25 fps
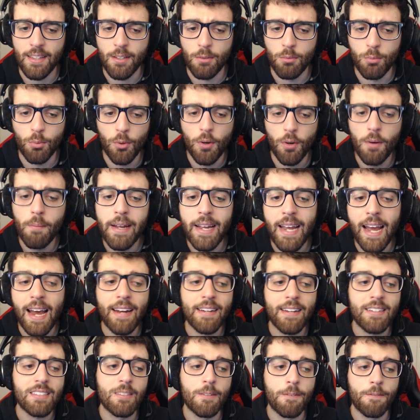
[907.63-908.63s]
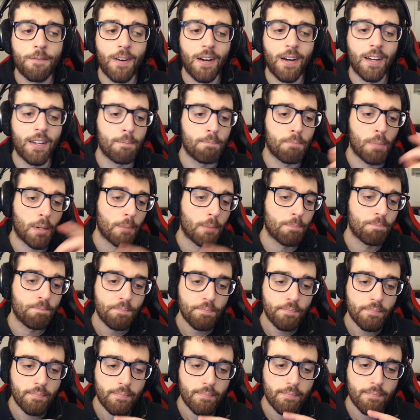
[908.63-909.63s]
The raw mechanics are fun, but
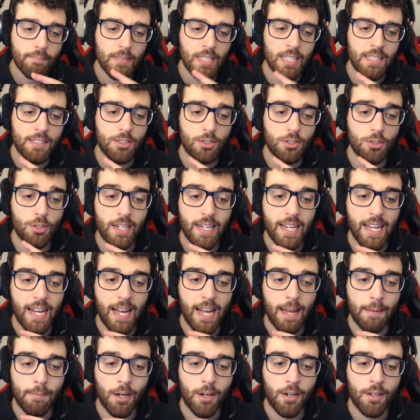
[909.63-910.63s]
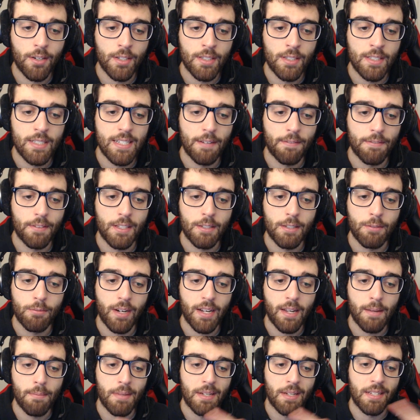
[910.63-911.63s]
it's not a game I'd definitely
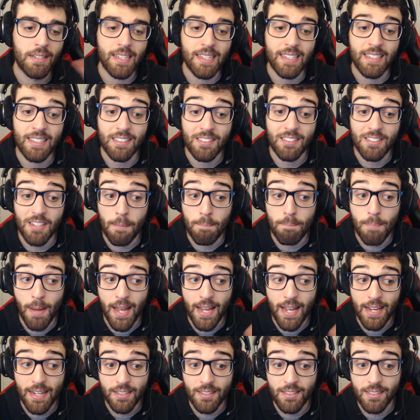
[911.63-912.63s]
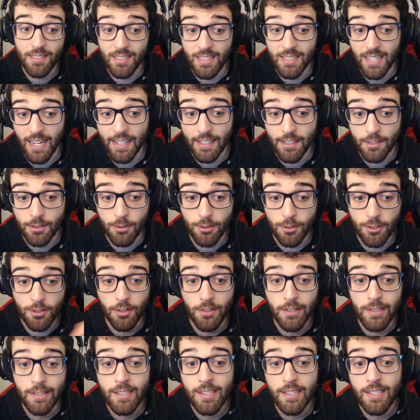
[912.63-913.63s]
recommend in its abandoned state. So it's
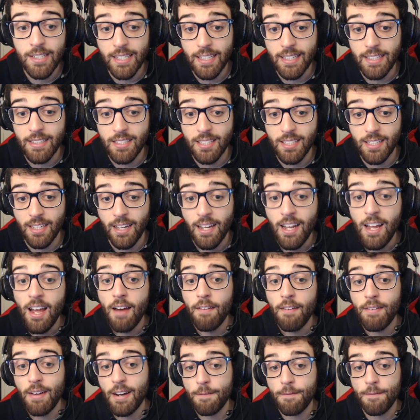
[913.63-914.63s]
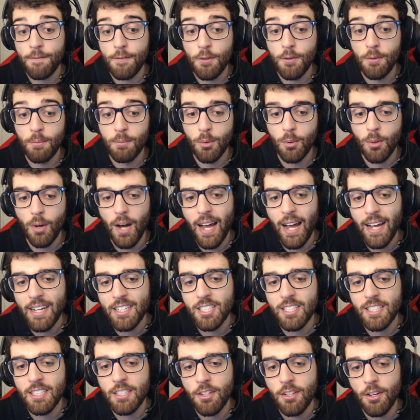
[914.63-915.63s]
gone in the D tier. I've had a few more.
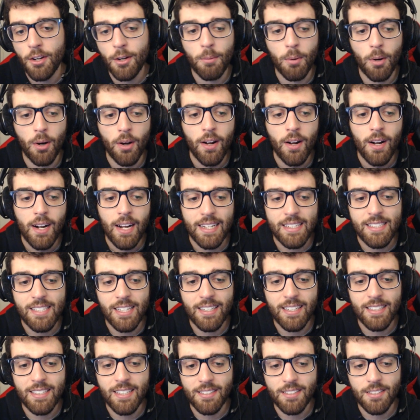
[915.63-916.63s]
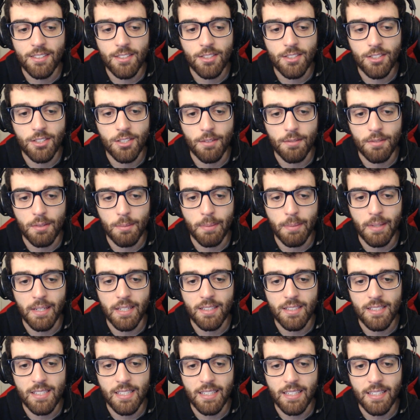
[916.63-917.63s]
Actually, you know what? It doesn't deserve to be in a
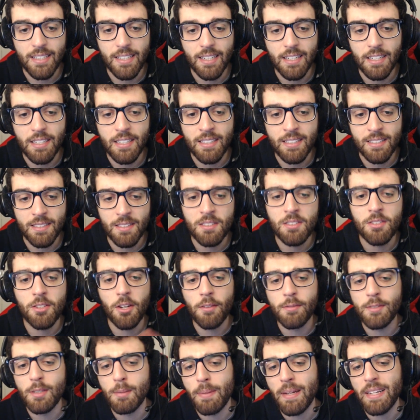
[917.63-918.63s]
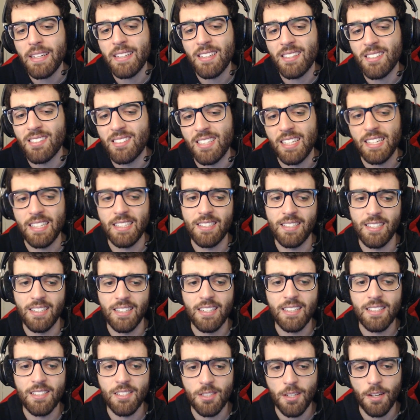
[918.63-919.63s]
D tier. It deserves to be in the C tier.
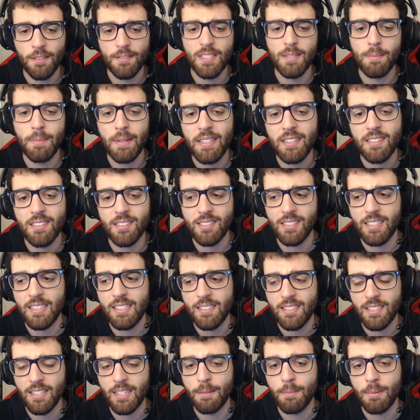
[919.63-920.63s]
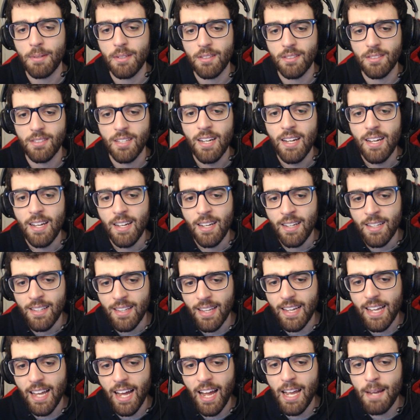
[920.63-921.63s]
It deserves to be in the C tier because the
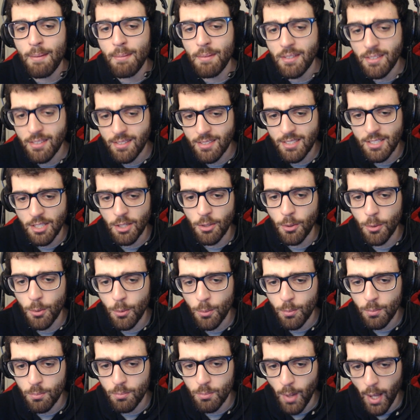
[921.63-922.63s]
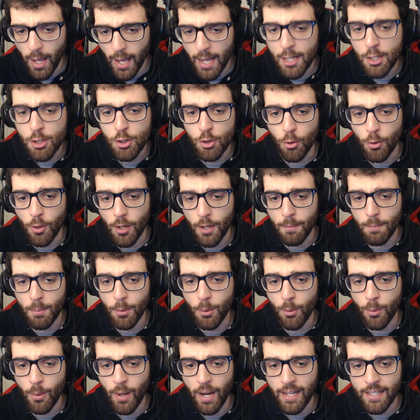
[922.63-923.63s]
game is still
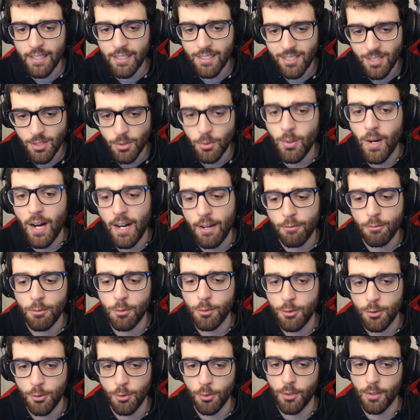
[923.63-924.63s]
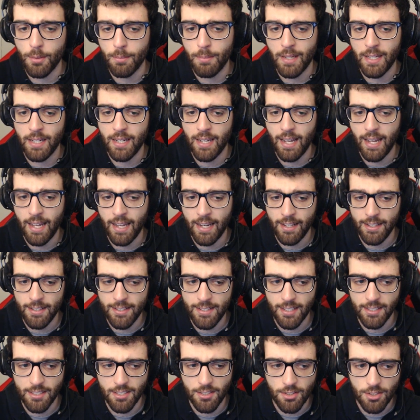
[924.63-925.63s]
enjoyable and it's still Unreal Tournament, and it
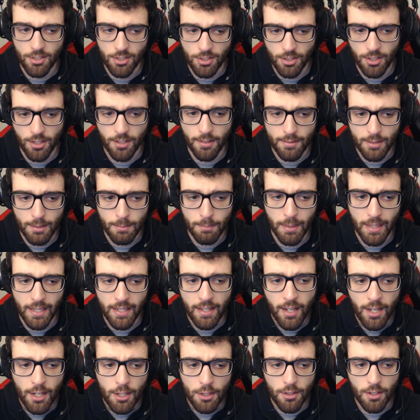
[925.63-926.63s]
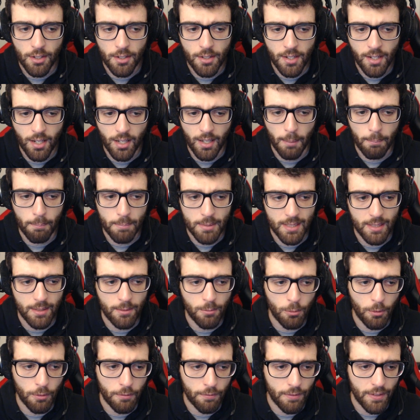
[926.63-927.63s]
doesn't deserve to be, clumped in
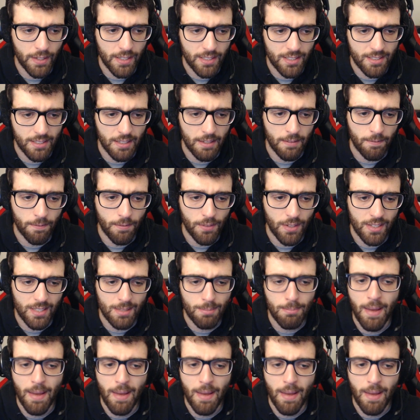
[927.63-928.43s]
with this and this.